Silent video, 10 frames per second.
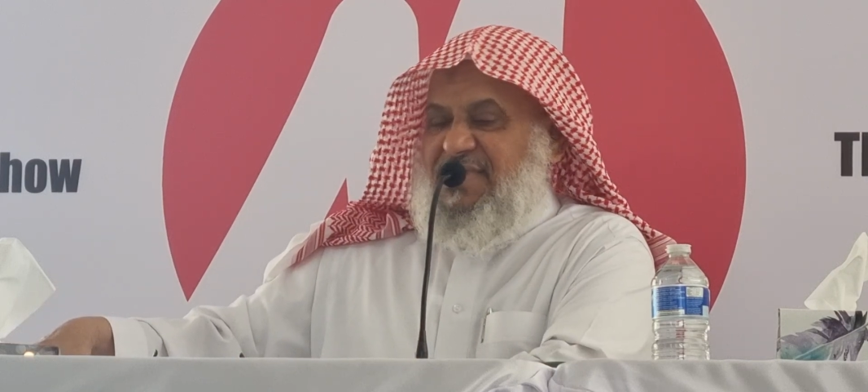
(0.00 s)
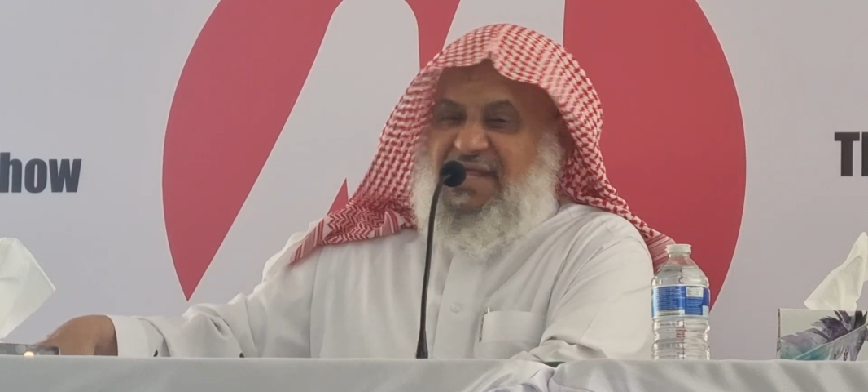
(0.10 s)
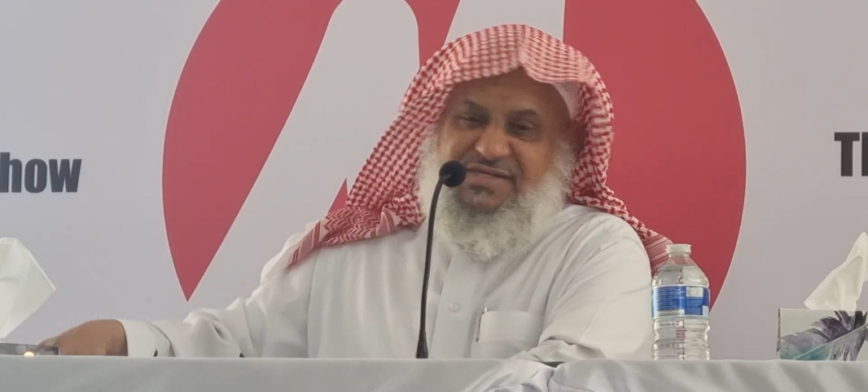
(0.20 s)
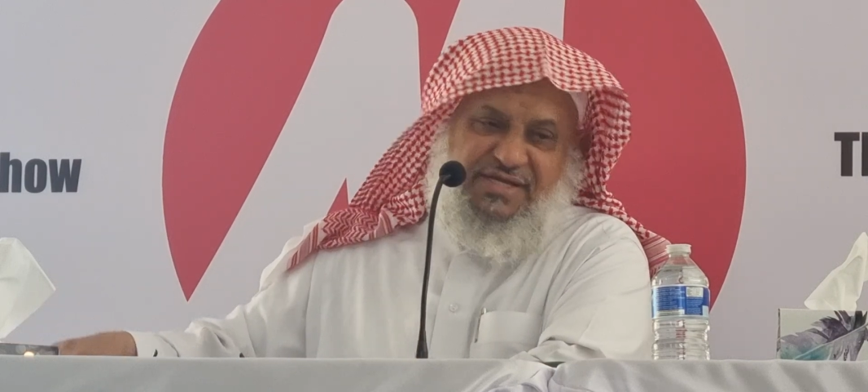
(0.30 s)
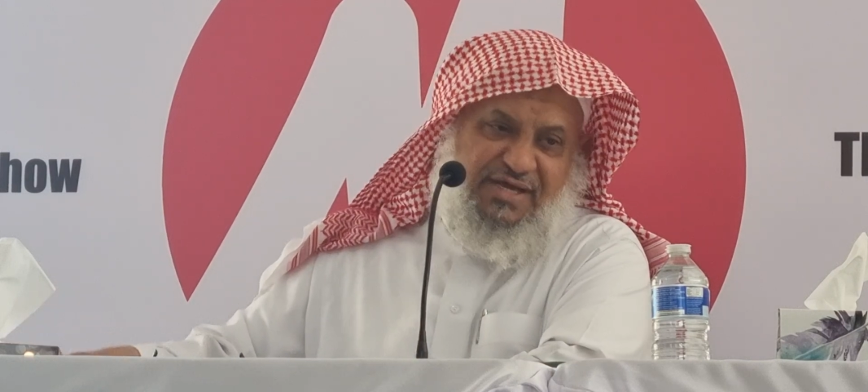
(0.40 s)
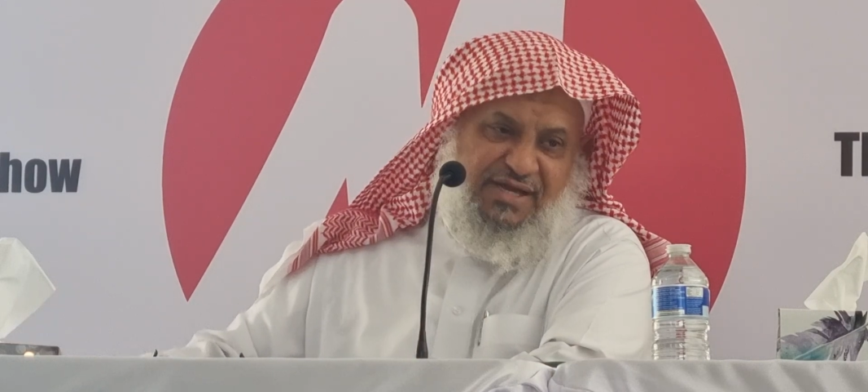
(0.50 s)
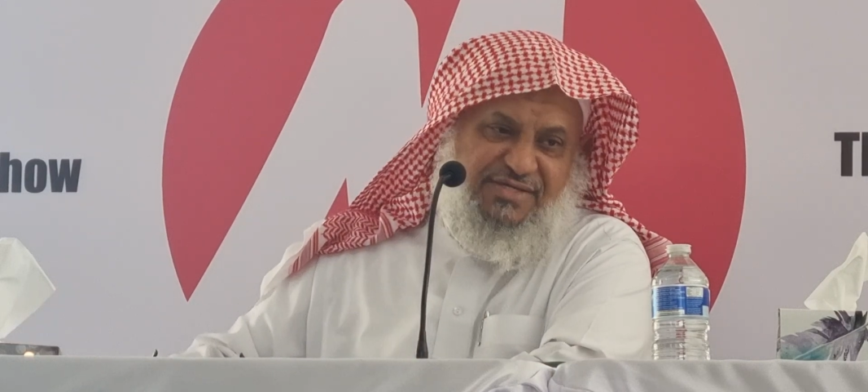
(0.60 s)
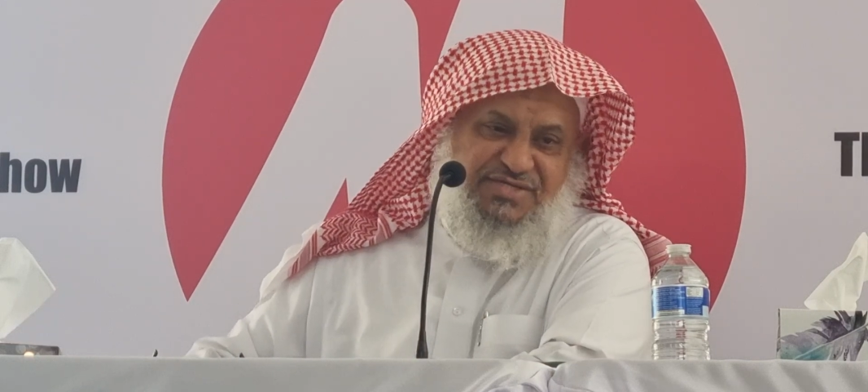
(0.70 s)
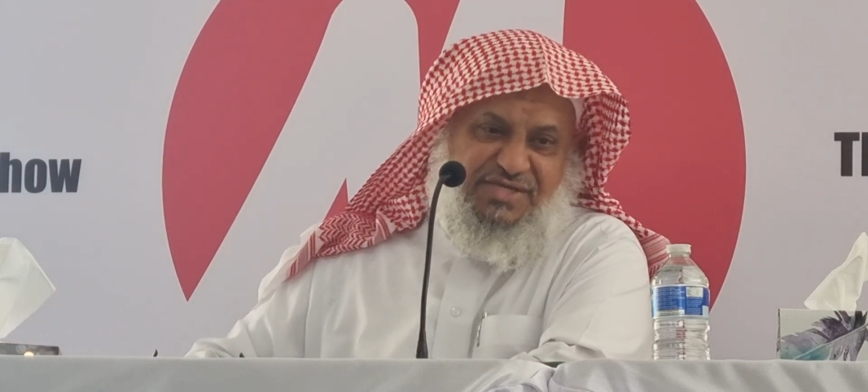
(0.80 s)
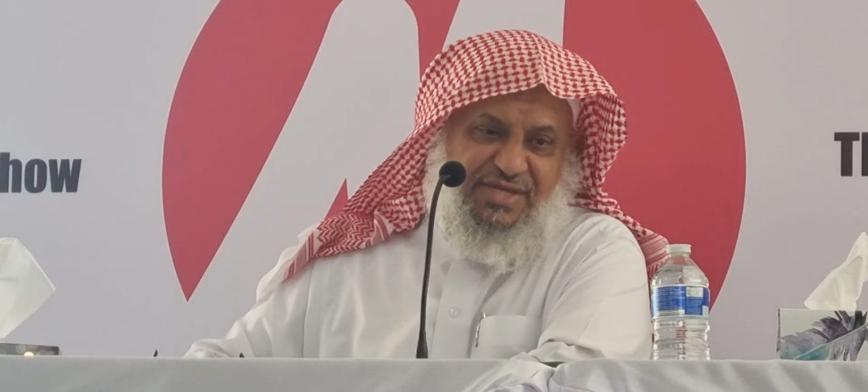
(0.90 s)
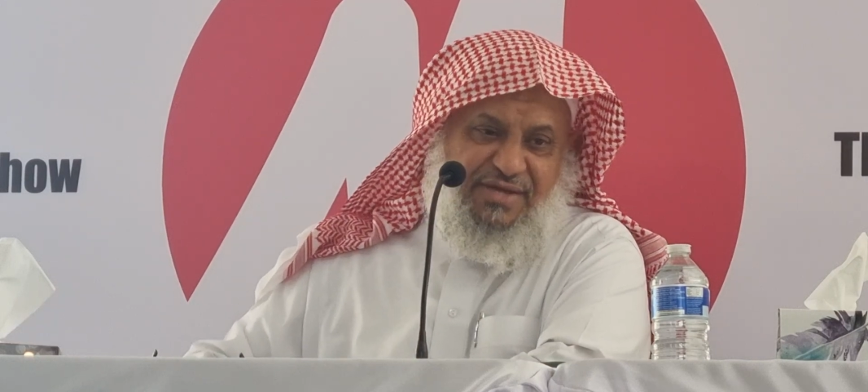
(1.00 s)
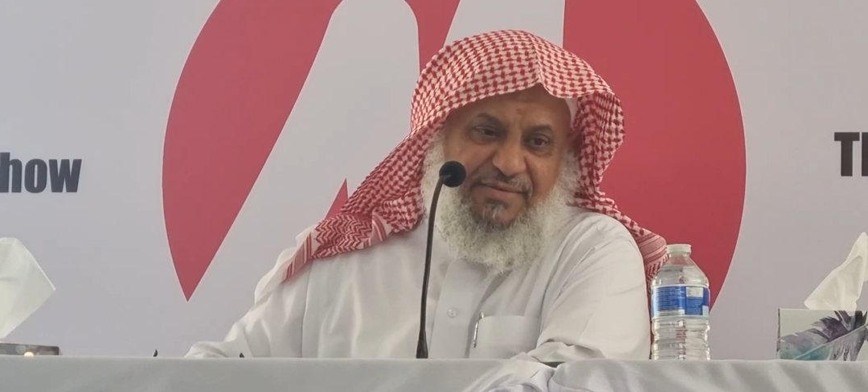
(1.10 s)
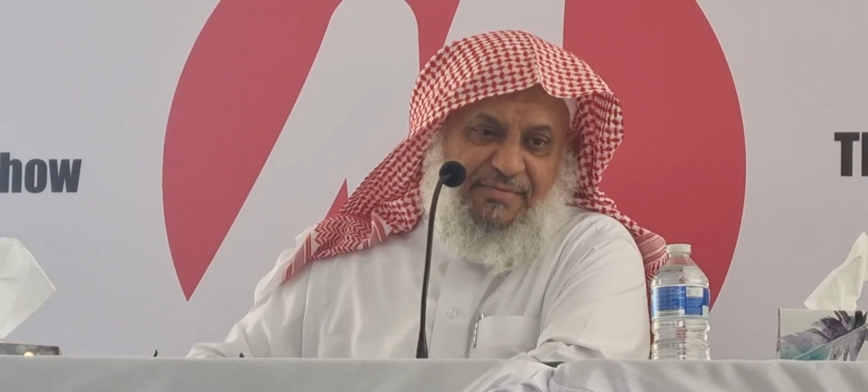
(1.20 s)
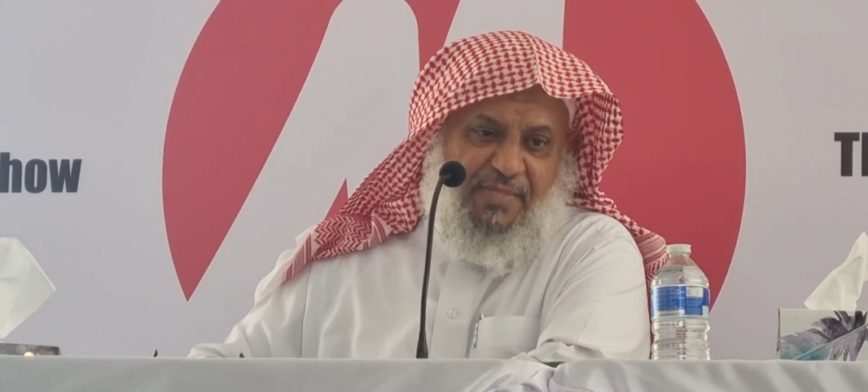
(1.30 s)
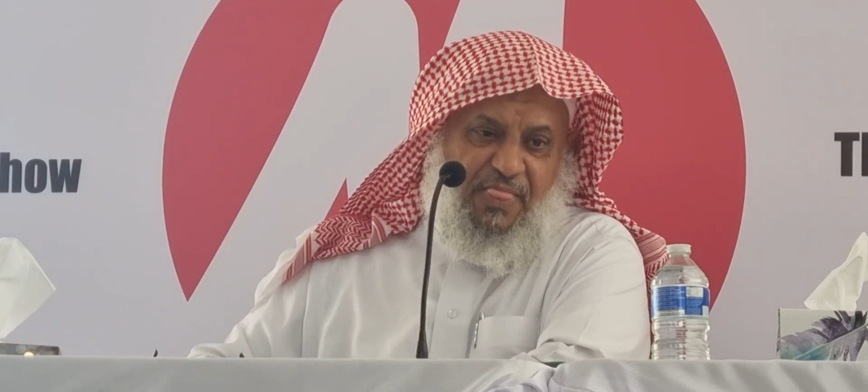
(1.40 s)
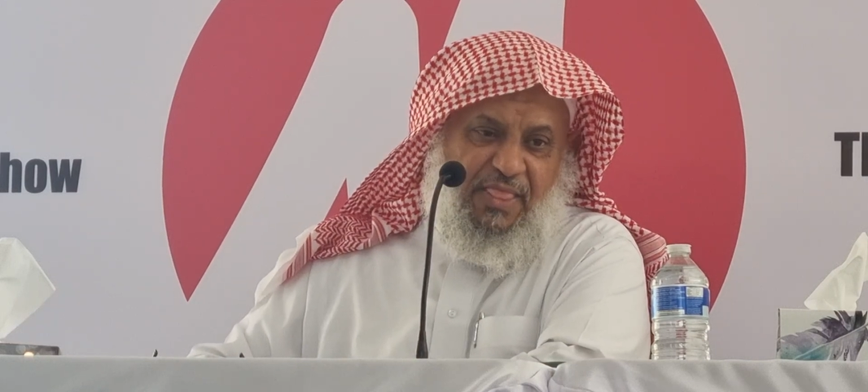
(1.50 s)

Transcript: That is the currency there.